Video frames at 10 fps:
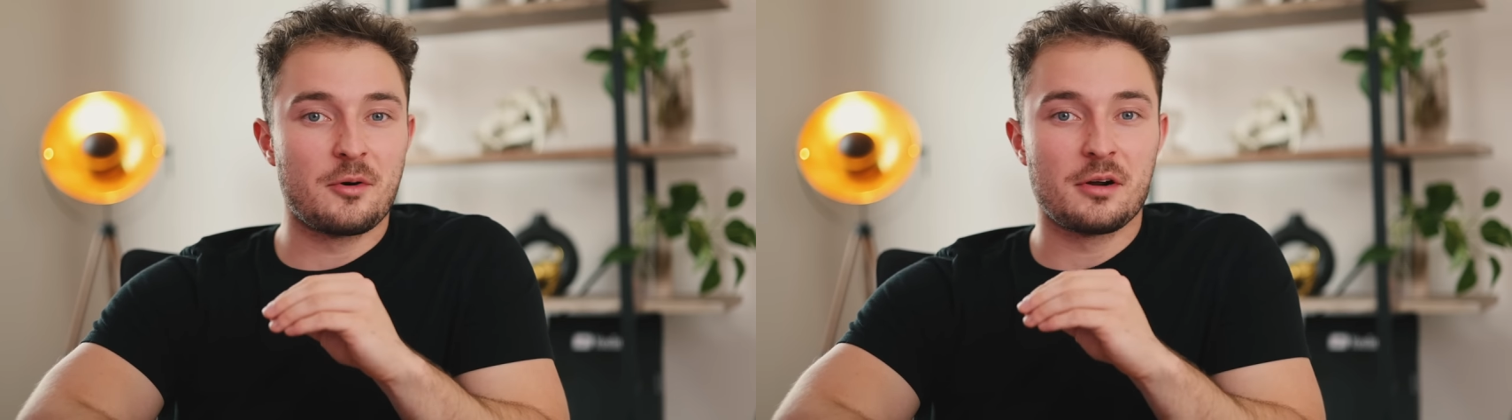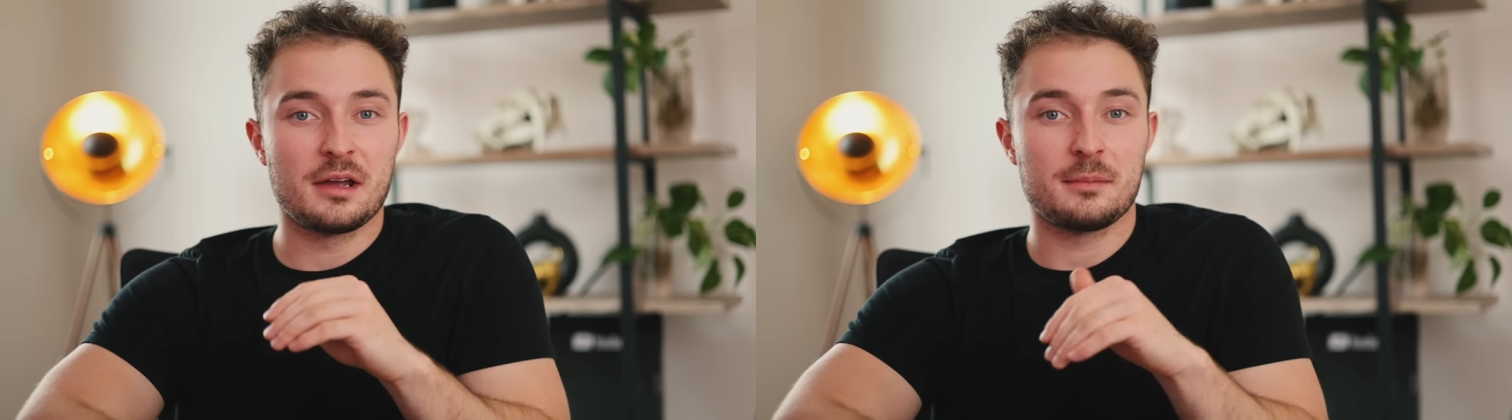
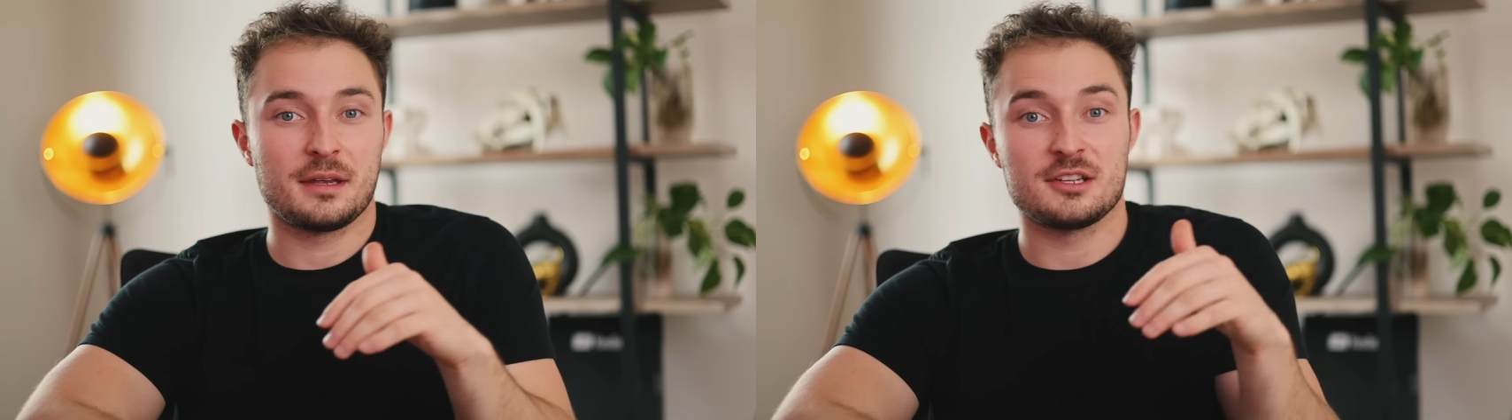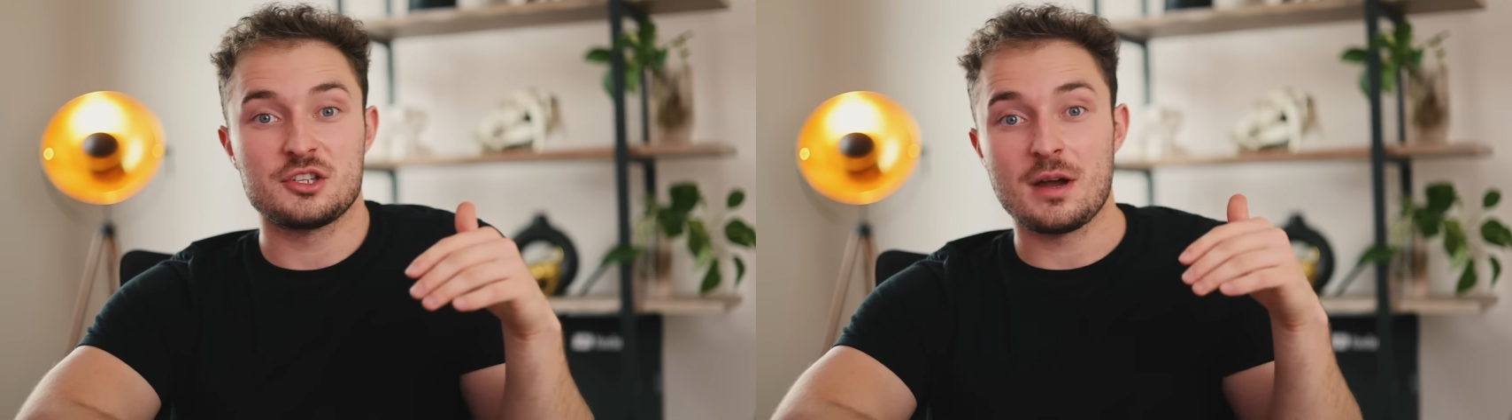boring
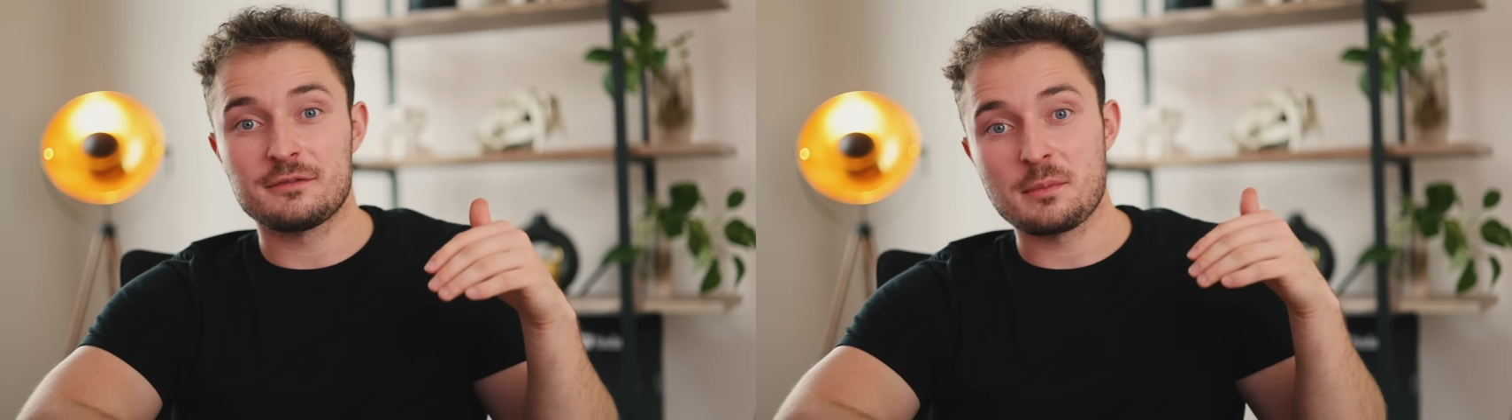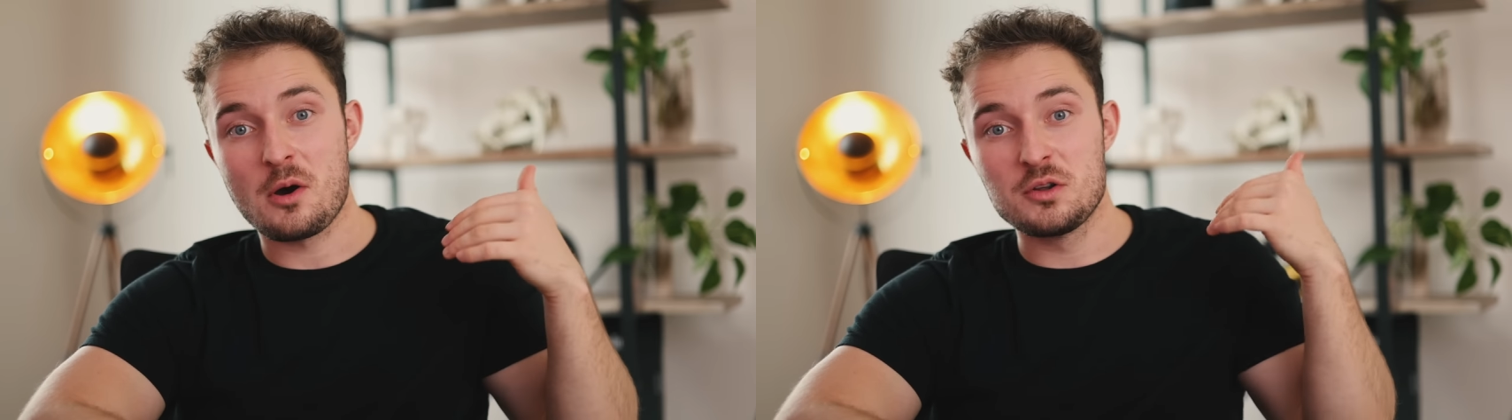because you have
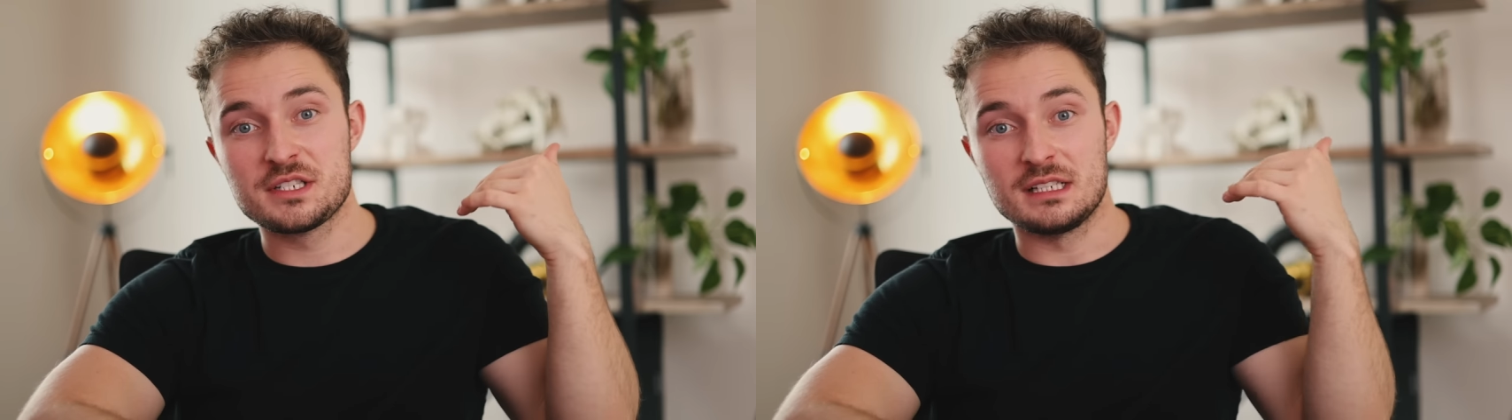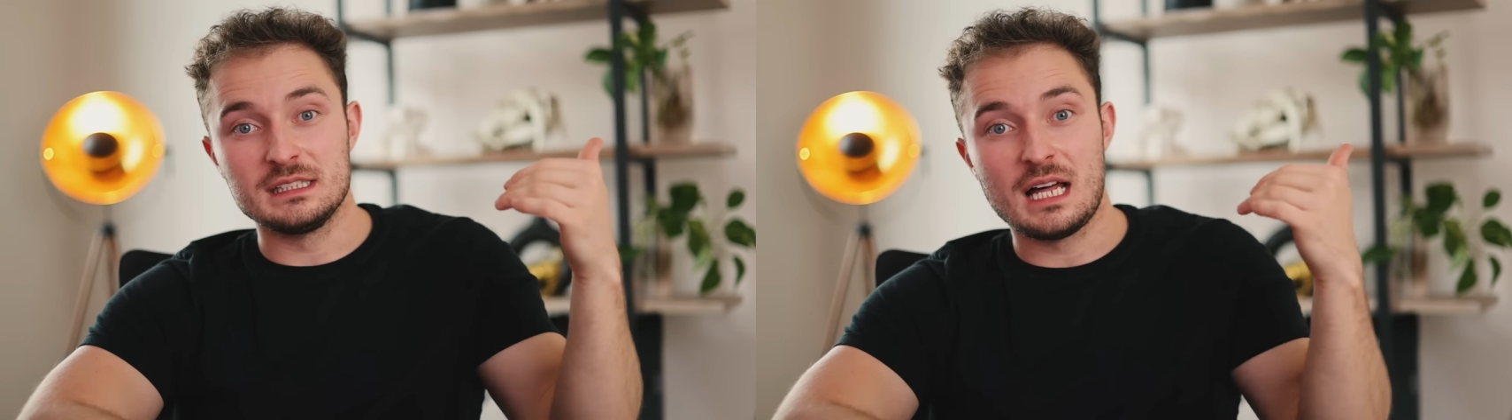to
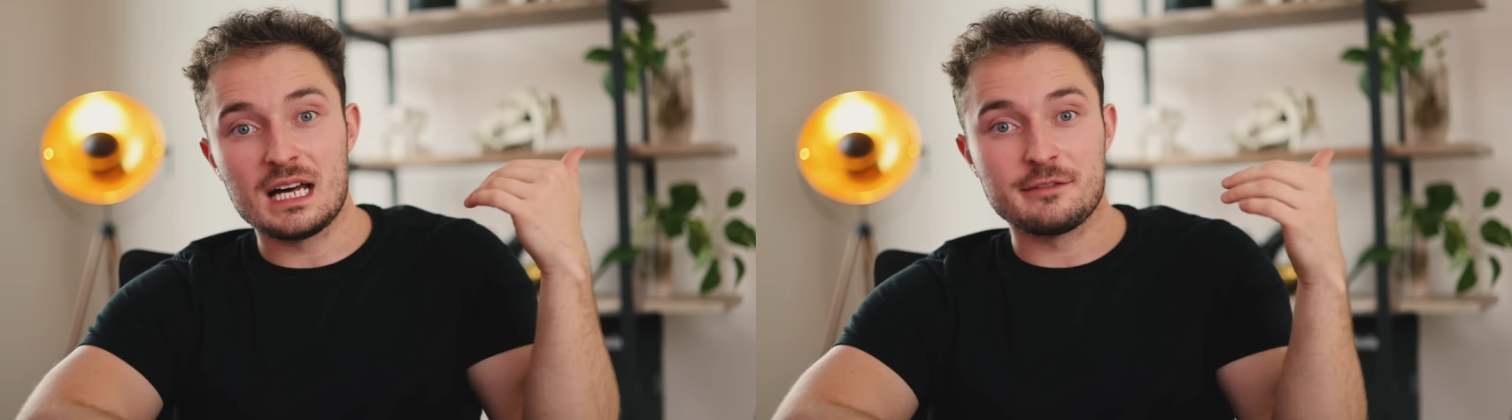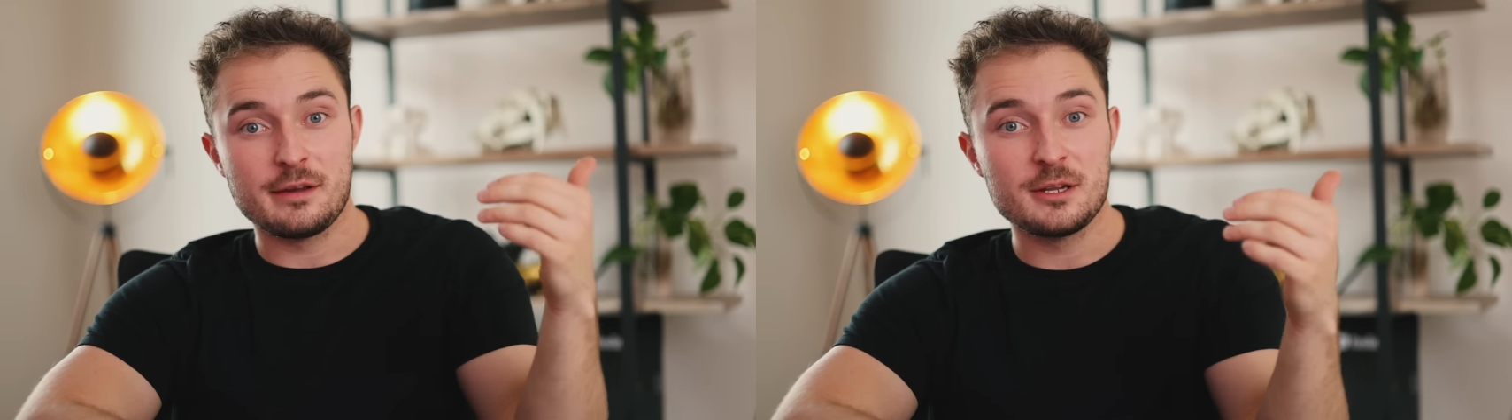post a
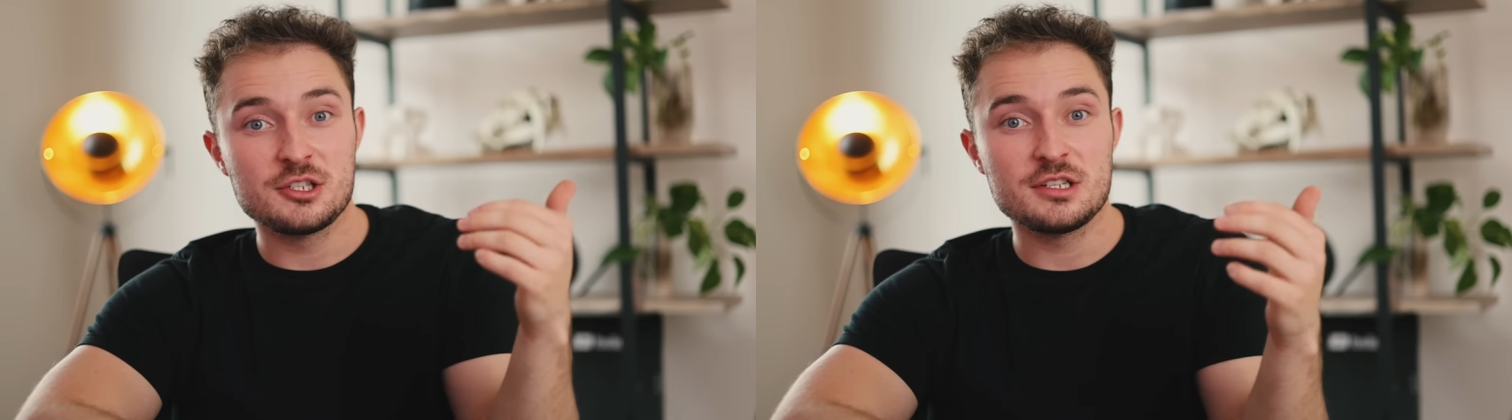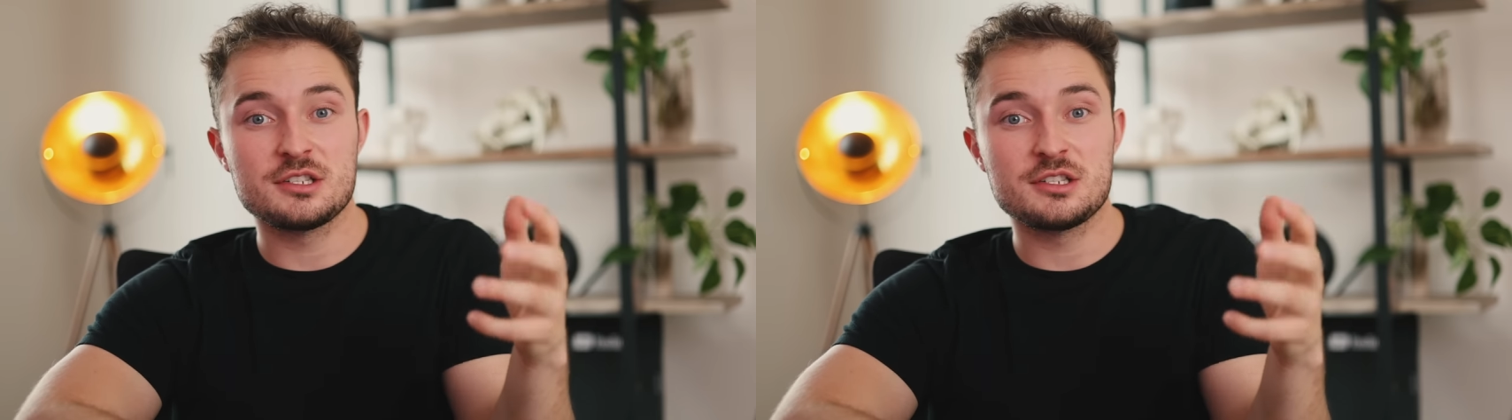lot of images